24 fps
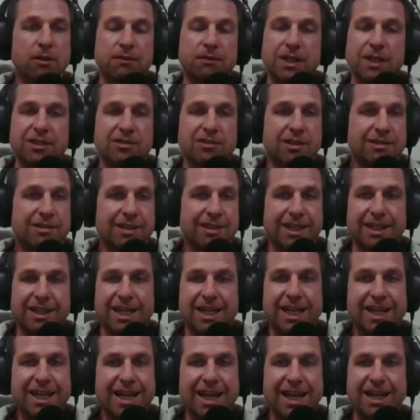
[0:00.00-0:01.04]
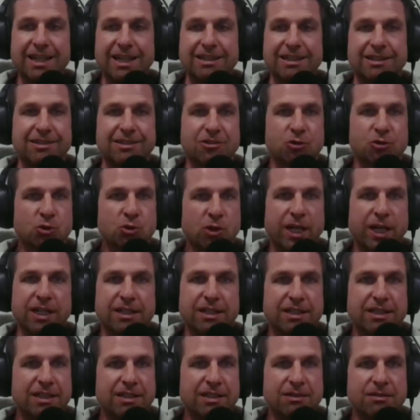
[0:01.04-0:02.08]
if that's just an innate
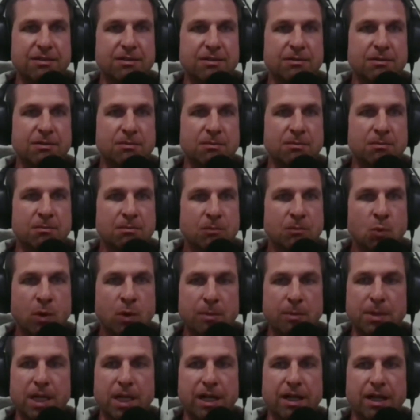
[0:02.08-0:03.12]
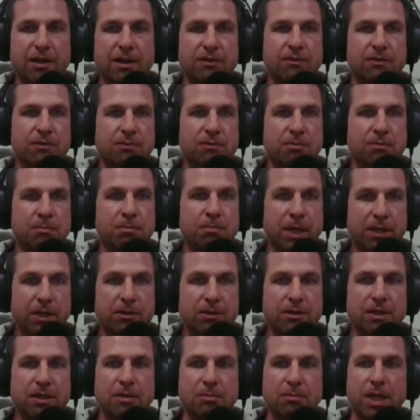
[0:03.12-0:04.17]
trait that women have
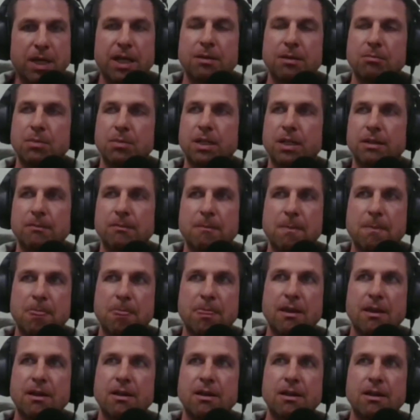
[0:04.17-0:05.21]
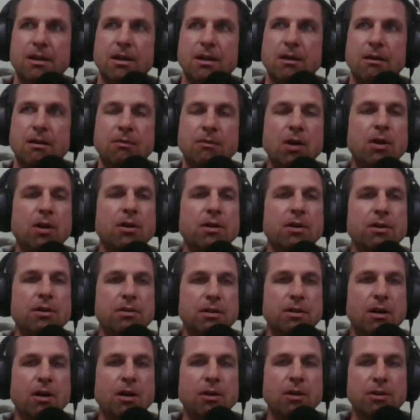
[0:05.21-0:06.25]
better than men, but of
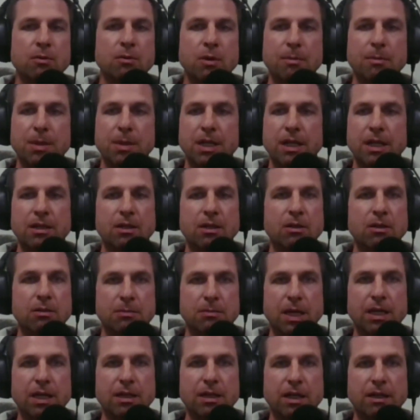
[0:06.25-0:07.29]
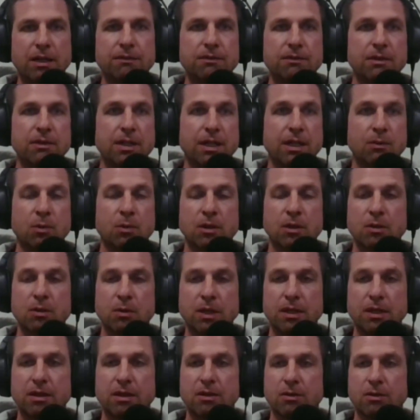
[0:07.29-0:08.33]
all the women I know in my life that I work
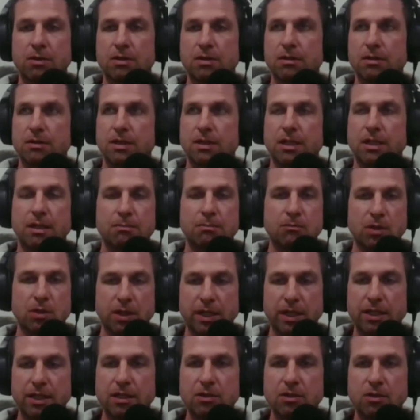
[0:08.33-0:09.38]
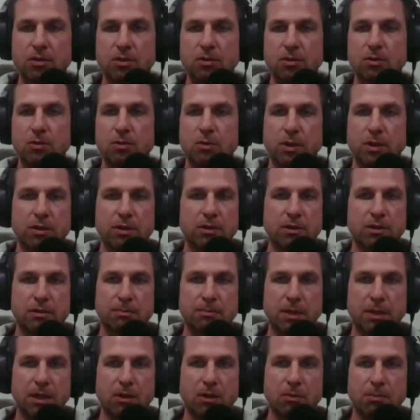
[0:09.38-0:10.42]
with or that I'm related to, whether it's
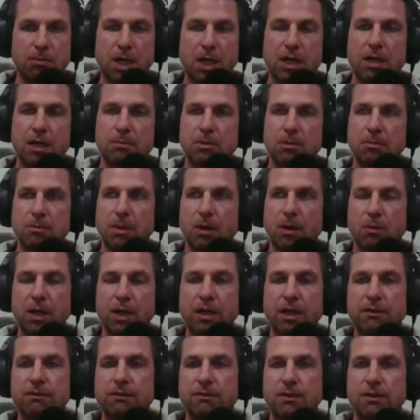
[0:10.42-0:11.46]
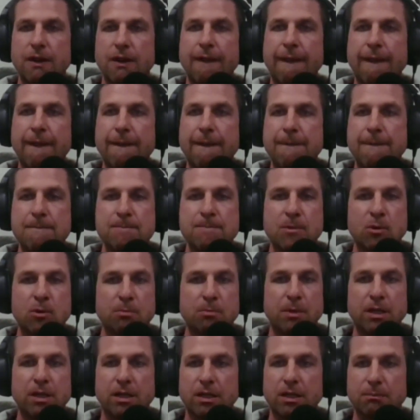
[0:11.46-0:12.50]
my own mom or my wife,
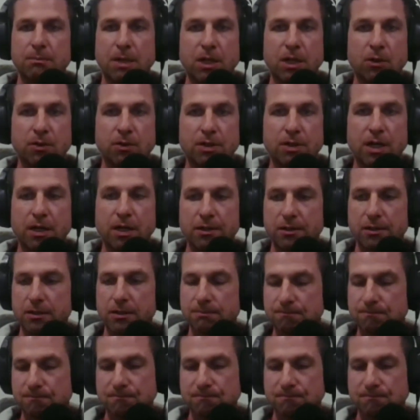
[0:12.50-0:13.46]
my own daughter,